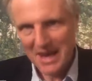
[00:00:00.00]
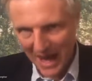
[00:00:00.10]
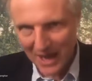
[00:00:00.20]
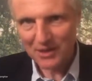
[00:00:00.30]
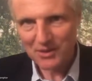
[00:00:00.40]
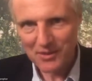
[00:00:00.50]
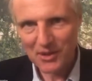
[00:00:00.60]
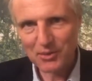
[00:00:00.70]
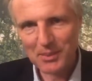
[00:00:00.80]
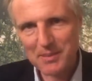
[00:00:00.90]
and
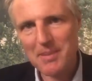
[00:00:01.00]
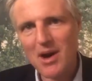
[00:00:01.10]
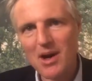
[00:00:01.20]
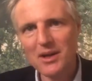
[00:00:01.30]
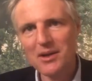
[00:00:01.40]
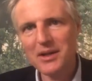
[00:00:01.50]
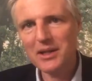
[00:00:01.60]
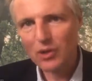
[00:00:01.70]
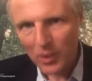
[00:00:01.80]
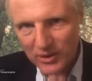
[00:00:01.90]
investment behind the
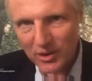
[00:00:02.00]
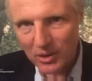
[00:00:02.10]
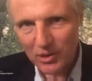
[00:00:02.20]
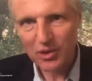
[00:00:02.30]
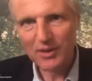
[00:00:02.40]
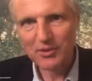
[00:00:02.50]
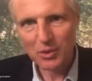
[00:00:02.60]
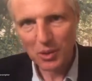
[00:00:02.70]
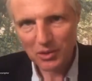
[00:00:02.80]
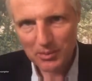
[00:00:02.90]
critical shift
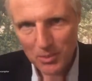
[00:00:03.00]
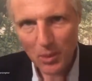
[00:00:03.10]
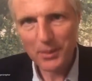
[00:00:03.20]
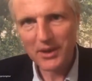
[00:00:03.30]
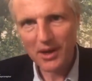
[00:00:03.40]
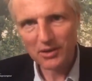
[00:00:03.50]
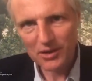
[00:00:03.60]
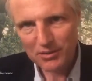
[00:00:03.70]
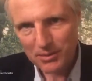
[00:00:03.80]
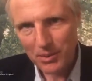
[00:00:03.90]
towards more
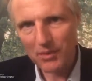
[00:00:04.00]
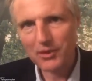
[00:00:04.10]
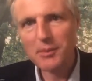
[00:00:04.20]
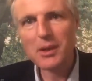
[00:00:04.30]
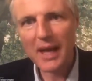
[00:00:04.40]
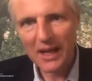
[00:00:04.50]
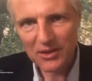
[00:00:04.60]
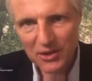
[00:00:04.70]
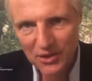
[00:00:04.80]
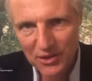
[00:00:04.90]
productive, profitable and
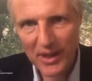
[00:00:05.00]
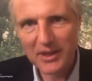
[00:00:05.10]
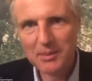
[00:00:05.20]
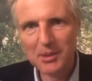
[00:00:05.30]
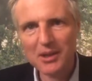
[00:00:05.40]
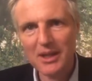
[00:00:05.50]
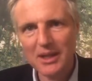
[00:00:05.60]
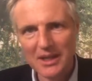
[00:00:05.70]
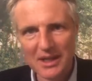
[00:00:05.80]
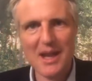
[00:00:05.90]
sustainable
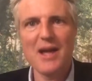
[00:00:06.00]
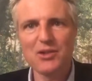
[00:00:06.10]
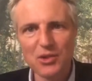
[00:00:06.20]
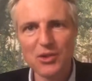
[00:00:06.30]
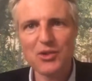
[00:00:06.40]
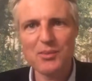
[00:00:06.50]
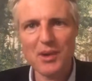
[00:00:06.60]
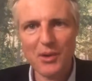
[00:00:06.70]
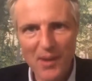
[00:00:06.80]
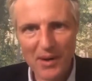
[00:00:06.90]
land use
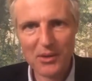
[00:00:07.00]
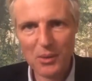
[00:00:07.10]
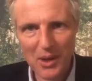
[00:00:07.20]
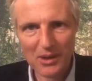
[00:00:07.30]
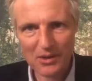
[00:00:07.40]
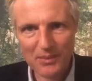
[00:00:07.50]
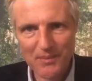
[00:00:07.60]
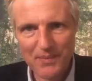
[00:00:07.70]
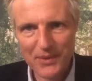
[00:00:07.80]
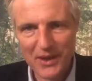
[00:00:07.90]
around the world.
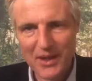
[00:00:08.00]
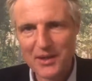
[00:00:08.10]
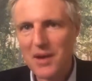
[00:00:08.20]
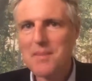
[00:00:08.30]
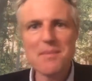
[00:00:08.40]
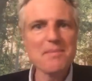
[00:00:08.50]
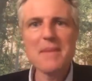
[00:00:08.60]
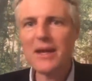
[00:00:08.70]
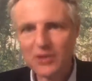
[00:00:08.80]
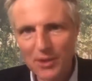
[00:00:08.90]
A
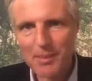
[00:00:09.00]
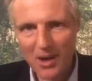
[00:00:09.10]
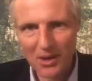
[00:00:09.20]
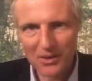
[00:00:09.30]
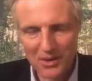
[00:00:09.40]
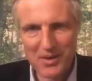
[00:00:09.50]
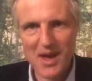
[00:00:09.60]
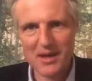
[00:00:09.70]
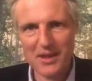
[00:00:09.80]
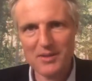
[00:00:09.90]
major part of
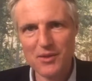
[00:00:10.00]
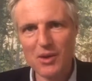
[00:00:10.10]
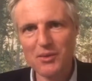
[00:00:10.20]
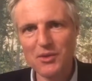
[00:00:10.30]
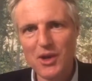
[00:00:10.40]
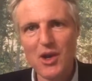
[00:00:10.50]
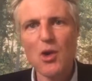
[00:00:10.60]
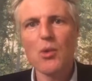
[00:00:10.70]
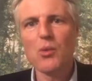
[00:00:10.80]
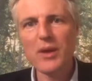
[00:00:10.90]
that involves
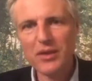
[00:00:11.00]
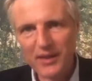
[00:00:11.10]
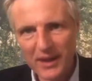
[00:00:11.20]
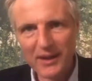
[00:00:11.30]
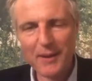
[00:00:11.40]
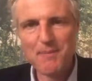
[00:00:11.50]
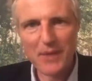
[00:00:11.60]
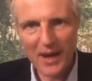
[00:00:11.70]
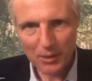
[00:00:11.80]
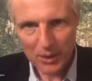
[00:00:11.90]
rethinking
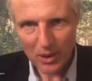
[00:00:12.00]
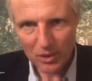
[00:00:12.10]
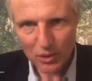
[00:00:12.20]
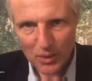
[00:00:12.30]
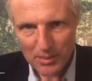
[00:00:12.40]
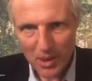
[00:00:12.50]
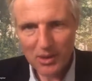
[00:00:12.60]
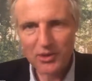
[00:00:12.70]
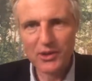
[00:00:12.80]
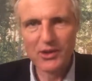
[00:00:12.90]
agricultural
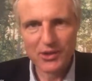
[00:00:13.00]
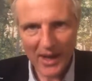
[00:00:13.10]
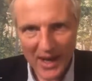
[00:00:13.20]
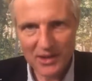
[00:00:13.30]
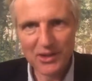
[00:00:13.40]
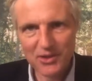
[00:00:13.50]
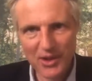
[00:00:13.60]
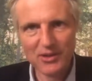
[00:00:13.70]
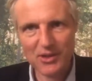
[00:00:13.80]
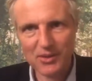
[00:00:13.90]
policies and
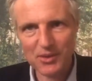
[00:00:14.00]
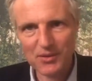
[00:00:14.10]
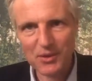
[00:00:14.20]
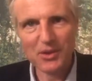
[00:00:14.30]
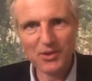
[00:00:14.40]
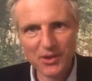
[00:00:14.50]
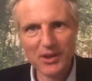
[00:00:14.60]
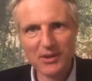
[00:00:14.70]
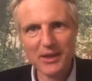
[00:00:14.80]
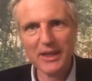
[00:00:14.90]
incentives. If you
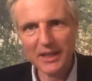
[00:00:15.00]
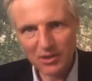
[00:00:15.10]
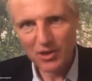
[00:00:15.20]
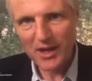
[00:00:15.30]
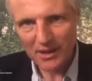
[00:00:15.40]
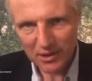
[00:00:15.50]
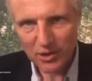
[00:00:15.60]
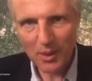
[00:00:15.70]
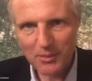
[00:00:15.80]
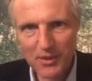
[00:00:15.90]
consider that each year the
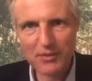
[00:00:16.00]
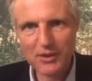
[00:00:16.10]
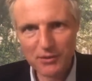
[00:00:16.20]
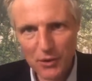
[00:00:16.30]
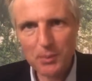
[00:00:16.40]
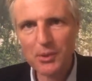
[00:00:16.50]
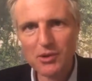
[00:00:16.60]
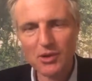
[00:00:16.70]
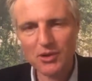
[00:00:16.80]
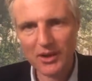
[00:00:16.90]
top 50
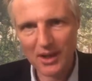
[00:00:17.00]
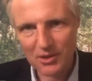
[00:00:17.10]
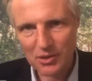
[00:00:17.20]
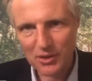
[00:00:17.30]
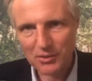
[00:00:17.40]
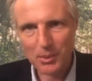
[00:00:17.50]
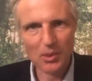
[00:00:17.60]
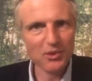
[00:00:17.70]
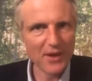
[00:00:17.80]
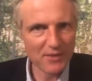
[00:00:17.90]
food-producing countries pour
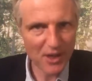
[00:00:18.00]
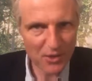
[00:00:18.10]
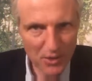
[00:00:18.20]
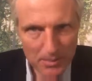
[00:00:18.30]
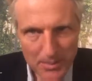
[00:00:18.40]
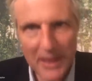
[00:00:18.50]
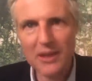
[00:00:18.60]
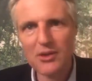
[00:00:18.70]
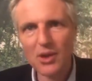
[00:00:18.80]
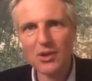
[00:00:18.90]
$700 billion
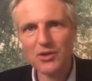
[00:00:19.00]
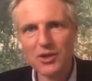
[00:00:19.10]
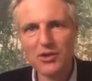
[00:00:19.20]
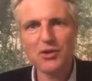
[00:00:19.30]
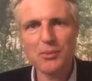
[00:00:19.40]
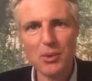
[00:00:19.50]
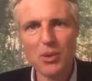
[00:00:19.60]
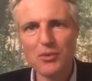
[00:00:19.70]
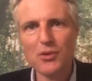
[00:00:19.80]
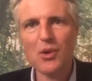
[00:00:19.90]
into
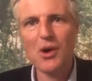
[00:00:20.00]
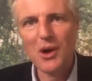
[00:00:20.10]
support for